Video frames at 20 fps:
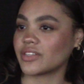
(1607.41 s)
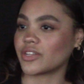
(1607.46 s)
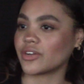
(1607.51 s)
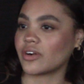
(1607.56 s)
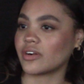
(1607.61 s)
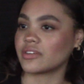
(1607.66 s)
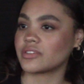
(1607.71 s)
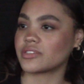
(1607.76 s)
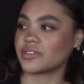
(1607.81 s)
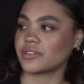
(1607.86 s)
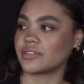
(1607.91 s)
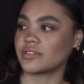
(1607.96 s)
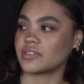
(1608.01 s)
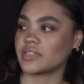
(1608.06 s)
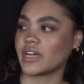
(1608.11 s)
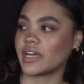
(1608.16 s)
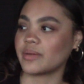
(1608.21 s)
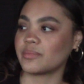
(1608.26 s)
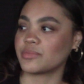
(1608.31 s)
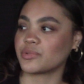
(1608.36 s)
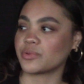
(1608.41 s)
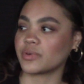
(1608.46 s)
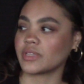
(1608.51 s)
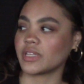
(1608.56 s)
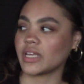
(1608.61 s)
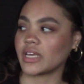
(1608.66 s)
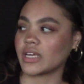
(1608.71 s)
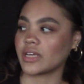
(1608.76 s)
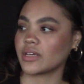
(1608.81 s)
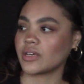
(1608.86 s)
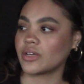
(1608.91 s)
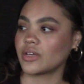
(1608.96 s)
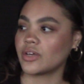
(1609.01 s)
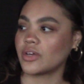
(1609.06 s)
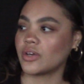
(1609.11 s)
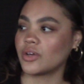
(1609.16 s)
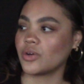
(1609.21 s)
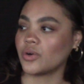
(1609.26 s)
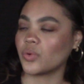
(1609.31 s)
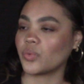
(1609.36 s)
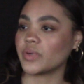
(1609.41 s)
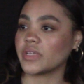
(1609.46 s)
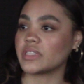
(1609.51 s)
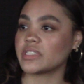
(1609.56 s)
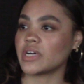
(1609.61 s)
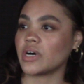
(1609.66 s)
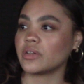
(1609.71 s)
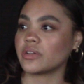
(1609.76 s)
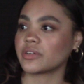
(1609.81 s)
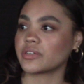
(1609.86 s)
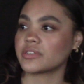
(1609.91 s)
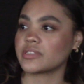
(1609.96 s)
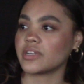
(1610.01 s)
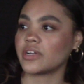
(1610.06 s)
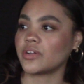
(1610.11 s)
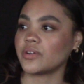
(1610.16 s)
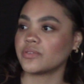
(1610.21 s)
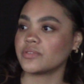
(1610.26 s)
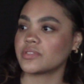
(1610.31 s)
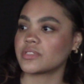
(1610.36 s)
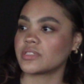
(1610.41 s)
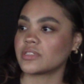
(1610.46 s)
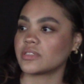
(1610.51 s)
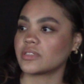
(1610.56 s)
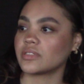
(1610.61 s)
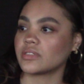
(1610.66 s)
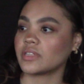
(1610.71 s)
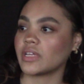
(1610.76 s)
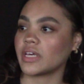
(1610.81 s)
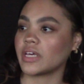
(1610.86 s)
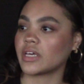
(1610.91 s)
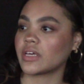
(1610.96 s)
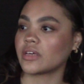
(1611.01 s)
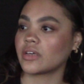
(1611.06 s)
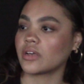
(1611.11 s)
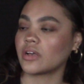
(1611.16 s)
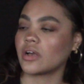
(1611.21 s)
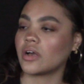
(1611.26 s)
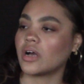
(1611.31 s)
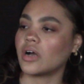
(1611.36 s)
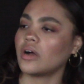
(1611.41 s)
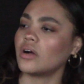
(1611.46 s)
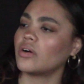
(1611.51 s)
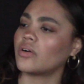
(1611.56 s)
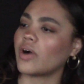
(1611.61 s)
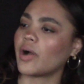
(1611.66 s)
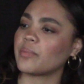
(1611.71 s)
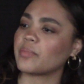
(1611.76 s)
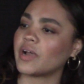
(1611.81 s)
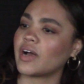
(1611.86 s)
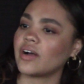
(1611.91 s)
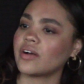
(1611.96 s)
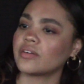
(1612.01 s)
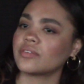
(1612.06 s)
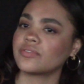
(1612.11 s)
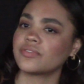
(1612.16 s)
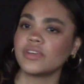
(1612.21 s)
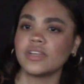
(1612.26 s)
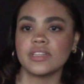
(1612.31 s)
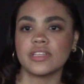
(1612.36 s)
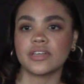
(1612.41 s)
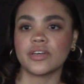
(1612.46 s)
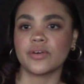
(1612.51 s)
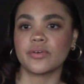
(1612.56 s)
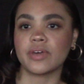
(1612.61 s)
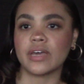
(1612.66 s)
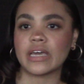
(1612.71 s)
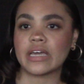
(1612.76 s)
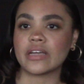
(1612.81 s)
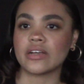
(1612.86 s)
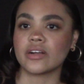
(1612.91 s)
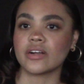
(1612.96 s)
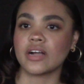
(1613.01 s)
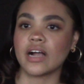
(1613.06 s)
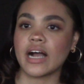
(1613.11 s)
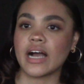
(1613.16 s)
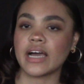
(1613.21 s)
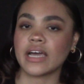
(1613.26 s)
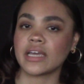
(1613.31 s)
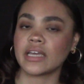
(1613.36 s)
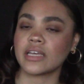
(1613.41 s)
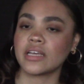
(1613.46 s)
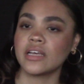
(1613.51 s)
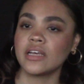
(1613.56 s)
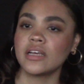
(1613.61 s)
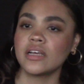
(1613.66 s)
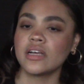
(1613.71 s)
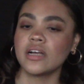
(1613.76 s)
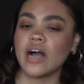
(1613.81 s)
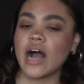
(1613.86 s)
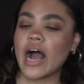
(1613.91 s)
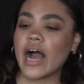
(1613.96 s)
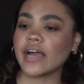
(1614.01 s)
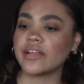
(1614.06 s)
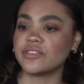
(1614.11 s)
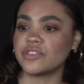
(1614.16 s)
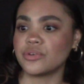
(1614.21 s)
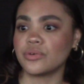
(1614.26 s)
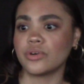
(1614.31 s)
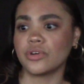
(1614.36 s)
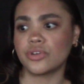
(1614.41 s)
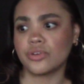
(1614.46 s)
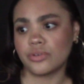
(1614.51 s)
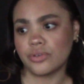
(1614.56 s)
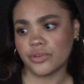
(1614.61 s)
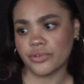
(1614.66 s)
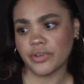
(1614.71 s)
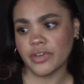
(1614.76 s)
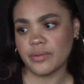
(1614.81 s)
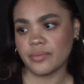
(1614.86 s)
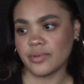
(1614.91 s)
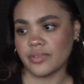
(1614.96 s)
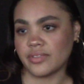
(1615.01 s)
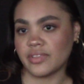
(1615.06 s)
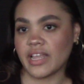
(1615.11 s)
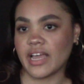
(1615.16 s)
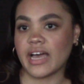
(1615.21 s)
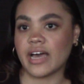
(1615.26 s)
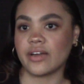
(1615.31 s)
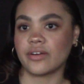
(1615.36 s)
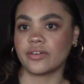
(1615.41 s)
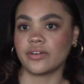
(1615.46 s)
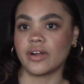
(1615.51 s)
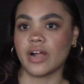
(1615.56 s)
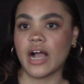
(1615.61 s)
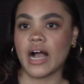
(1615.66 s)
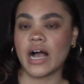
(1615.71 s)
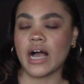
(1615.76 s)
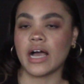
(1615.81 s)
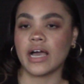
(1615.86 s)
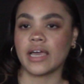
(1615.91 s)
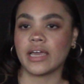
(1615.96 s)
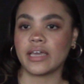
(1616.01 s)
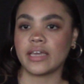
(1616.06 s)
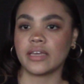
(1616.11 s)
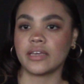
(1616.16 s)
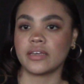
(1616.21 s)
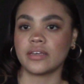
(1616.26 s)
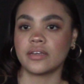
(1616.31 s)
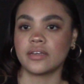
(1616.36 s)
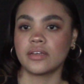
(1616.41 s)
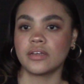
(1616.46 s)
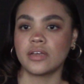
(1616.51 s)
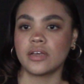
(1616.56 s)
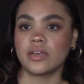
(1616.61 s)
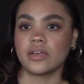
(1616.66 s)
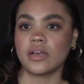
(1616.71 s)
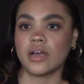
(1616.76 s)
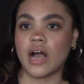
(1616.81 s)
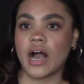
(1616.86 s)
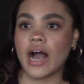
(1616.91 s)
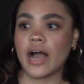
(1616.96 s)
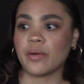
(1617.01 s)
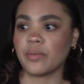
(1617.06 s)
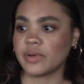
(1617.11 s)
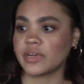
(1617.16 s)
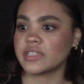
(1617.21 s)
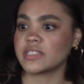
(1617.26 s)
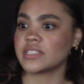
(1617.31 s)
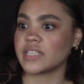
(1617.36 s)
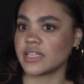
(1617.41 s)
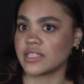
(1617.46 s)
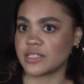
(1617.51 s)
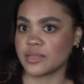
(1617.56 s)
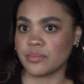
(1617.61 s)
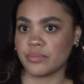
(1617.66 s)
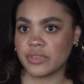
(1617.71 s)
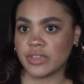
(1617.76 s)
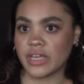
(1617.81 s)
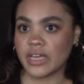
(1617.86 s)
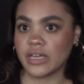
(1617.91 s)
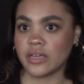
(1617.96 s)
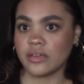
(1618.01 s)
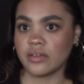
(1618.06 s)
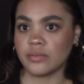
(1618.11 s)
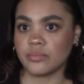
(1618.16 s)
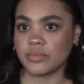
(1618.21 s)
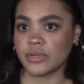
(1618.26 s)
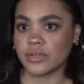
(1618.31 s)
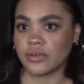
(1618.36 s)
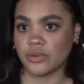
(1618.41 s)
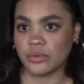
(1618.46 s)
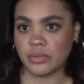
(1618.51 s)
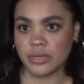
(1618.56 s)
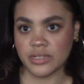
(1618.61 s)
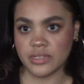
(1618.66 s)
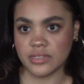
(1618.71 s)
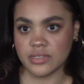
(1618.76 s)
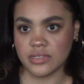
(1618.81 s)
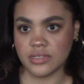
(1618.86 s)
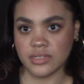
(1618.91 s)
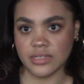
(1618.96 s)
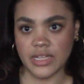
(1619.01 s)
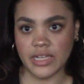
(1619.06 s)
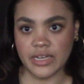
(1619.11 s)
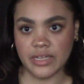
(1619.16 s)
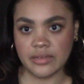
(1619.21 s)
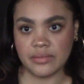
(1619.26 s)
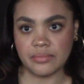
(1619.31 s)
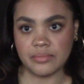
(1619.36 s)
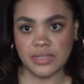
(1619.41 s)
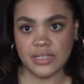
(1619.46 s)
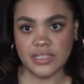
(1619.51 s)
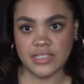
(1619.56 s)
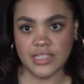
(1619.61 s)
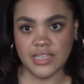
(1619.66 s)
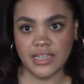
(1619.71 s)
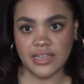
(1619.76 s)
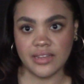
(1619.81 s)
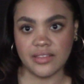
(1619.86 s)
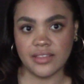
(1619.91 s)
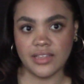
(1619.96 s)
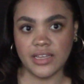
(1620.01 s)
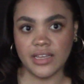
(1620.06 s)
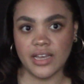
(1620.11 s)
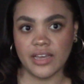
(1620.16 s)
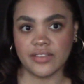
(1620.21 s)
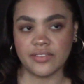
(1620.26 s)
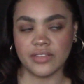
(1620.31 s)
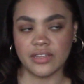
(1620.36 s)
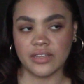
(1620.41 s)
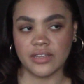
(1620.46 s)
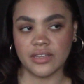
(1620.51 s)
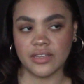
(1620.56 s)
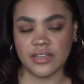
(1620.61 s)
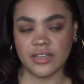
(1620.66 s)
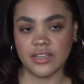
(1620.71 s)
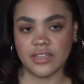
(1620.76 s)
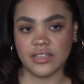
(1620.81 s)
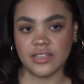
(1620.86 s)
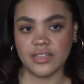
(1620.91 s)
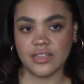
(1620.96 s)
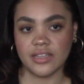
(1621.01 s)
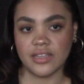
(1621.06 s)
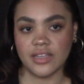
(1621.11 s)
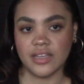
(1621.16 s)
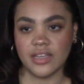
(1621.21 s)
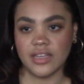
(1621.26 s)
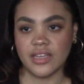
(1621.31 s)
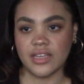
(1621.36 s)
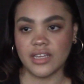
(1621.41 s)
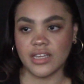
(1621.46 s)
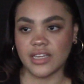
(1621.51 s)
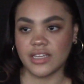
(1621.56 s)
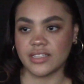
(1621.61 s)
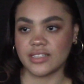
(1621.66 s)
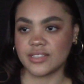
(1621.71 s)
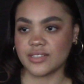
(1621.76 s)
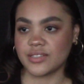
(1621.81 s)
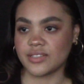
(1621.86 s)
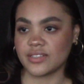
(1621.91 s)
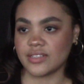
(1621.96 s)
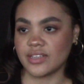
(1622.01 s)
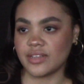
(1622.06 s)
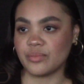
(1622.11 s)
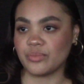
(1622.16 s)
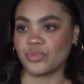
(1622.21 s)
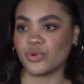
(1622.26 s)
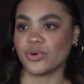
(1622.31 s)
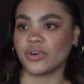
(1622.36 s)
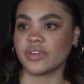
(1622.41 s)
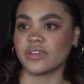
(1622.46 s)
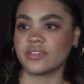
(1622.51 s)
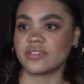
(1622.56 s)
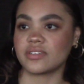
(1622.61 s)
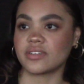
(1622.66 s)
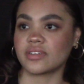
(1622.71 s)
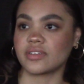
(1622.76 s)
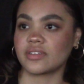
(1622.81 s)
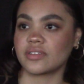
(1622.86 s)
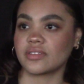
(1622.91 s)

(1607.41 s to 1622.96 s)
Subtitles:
there are certain times where, like, we tell ourselves, like, oh, I'm not feeling okay, or I don't agree with that, or I want to say something, but nobody's letting me say anything. I think it's important